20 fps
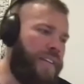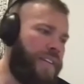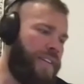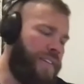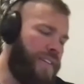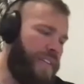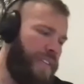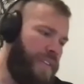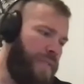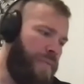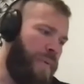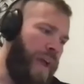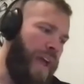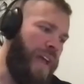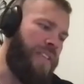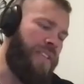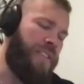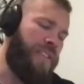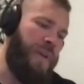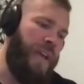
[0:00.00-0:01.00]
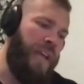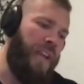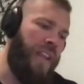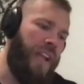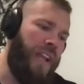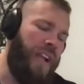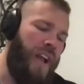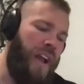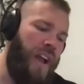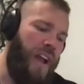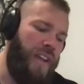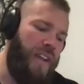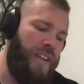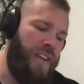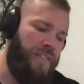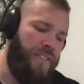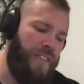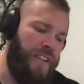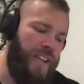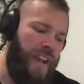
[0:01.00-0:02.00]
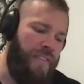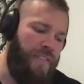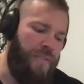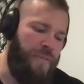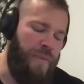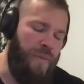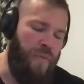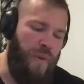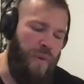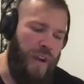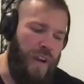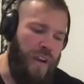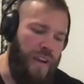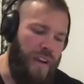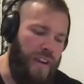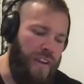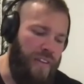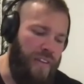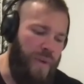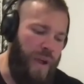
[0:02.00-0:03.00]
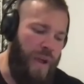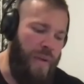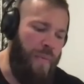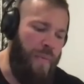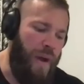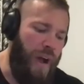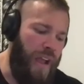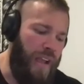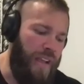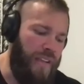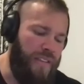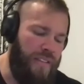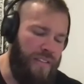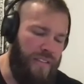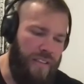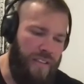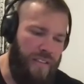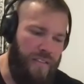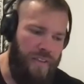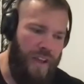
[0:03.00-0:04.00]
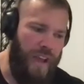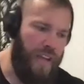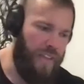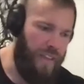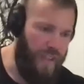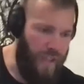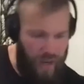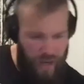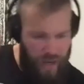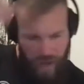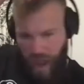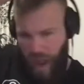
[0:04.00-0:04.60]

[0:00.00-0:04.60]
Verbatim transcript: It depends, man. Like I definitely have to be wary of my biases and the fact that